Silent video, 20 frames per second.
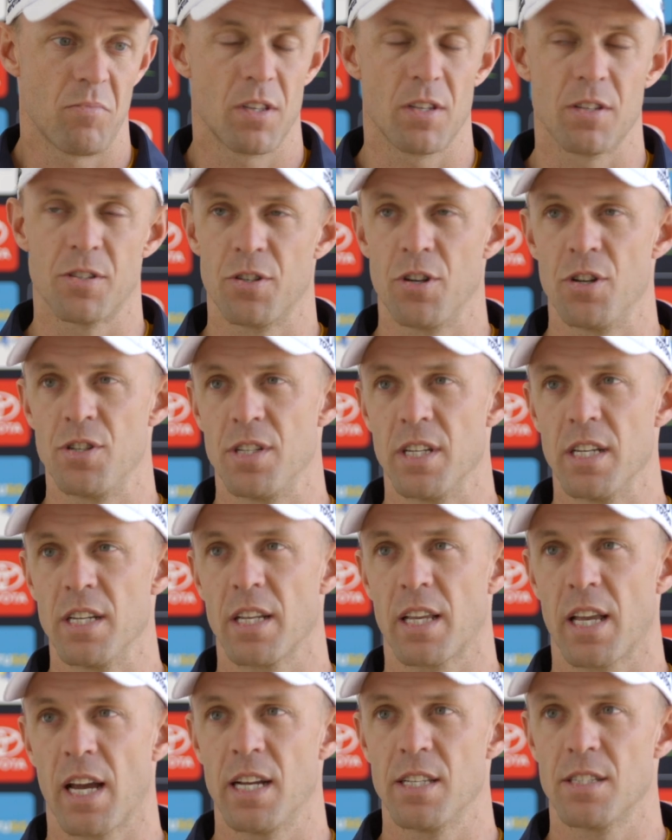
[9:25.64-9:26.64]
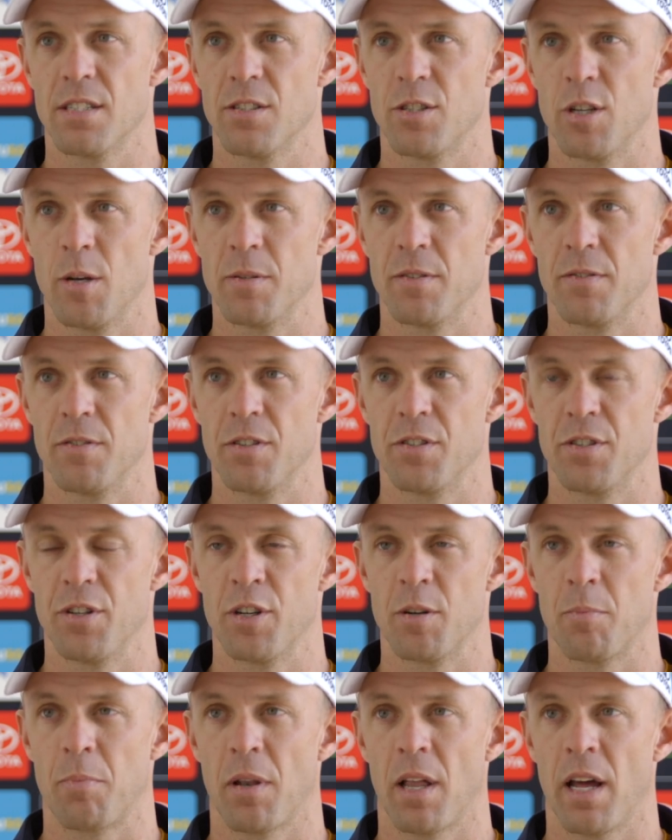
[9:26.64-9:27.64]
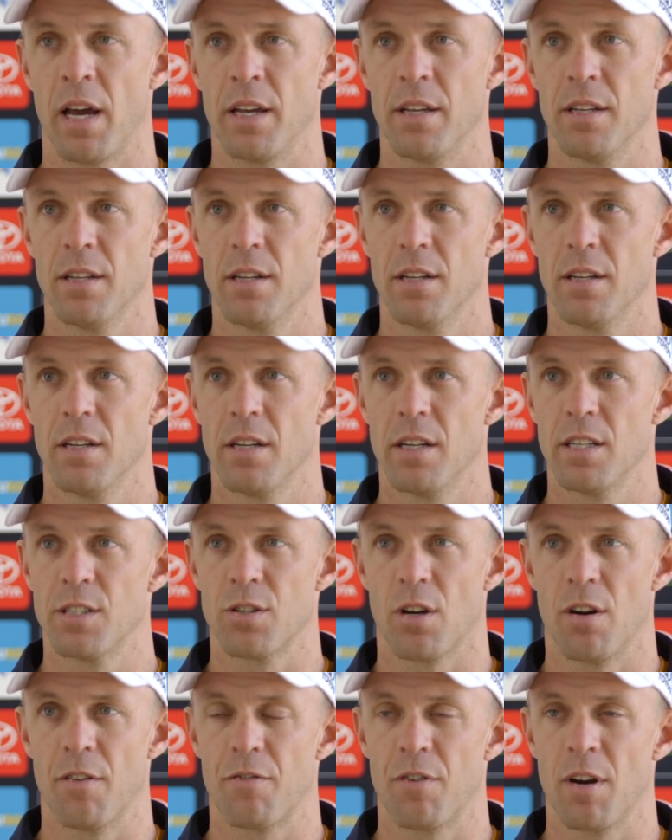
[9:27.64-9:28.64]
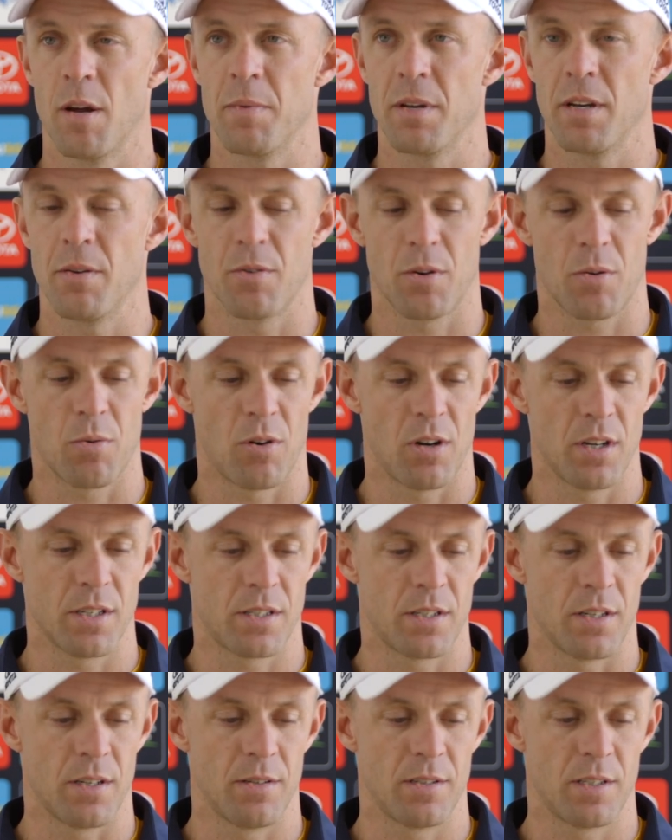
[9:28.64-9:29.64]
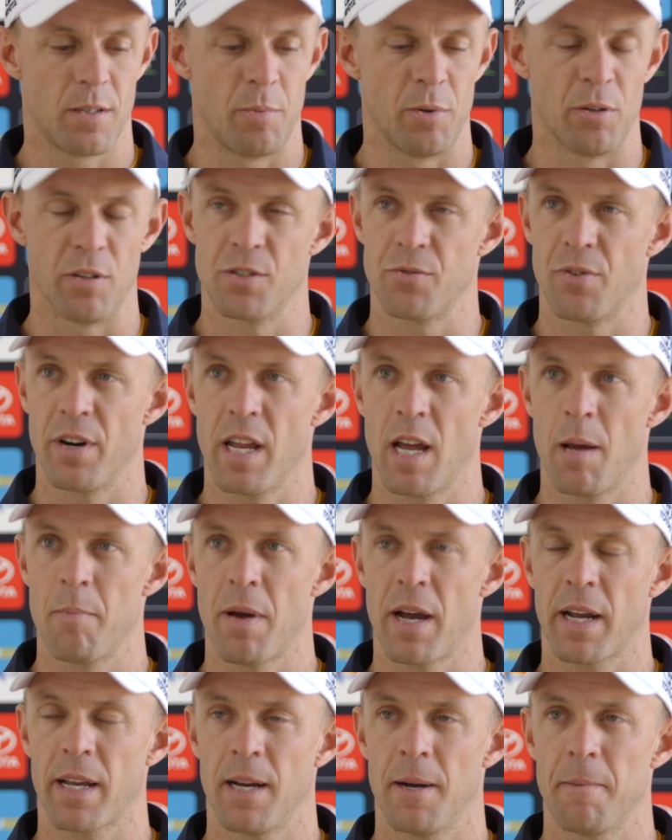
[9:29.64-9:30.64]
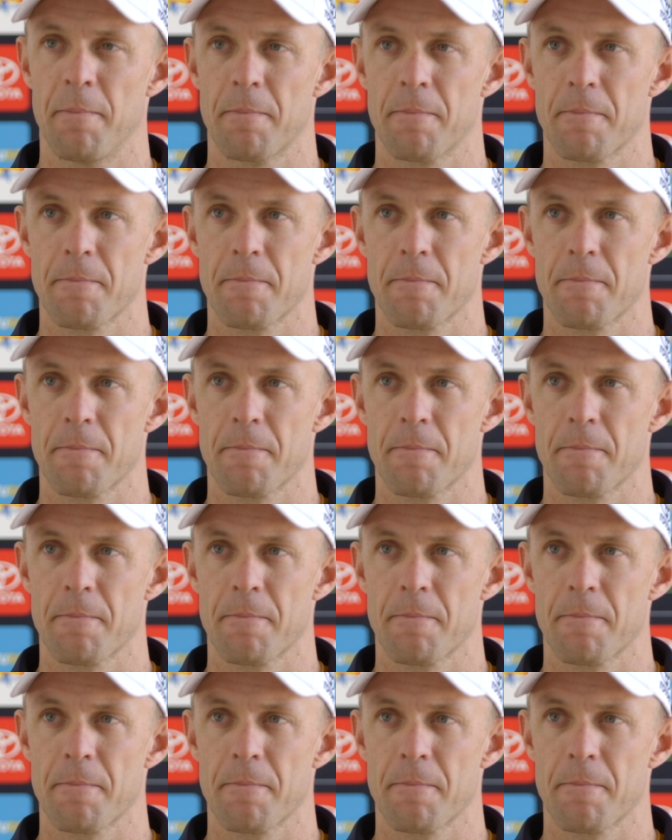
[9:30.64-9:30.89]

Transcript: the surgeon indicates in terms of a return to play and time frame that he requires to, to build his rehab back up.